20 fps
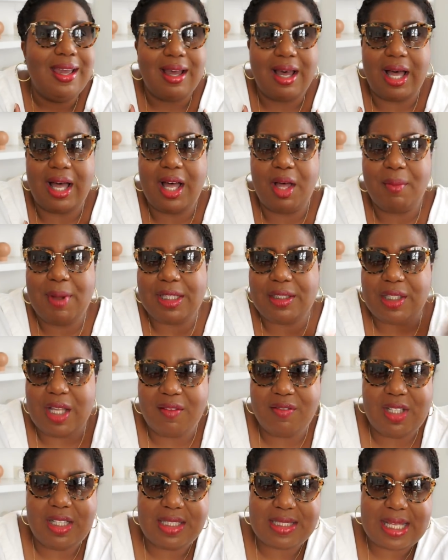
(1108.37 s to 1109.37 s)
Um, I
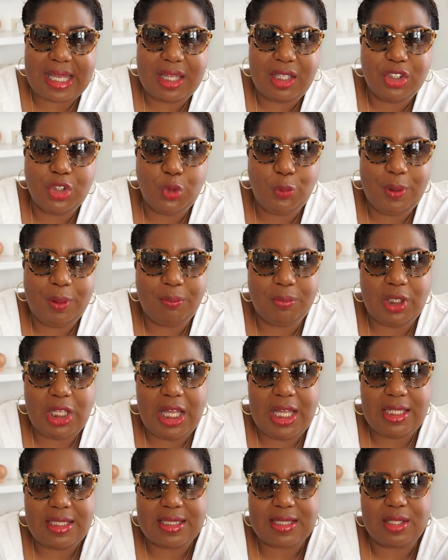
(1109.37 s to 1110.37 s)
love that it's like a little bit
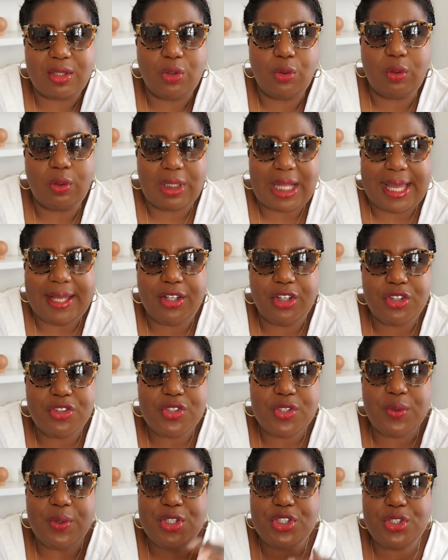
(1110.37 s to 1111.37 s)
blonde, it's a little lighter,
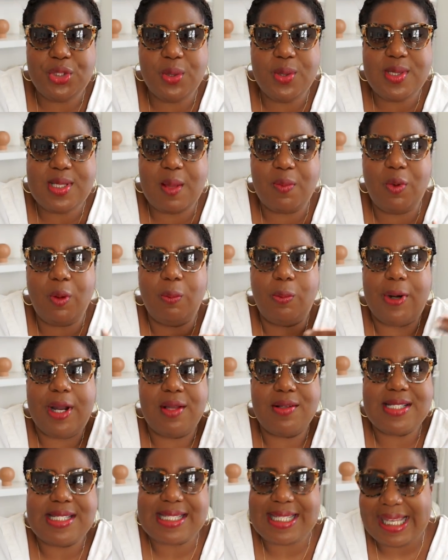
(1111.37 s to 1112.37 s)
so it shows up on
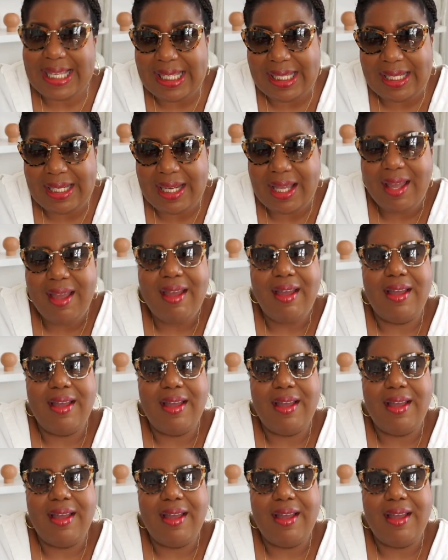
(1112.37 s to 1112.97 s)
brown skin,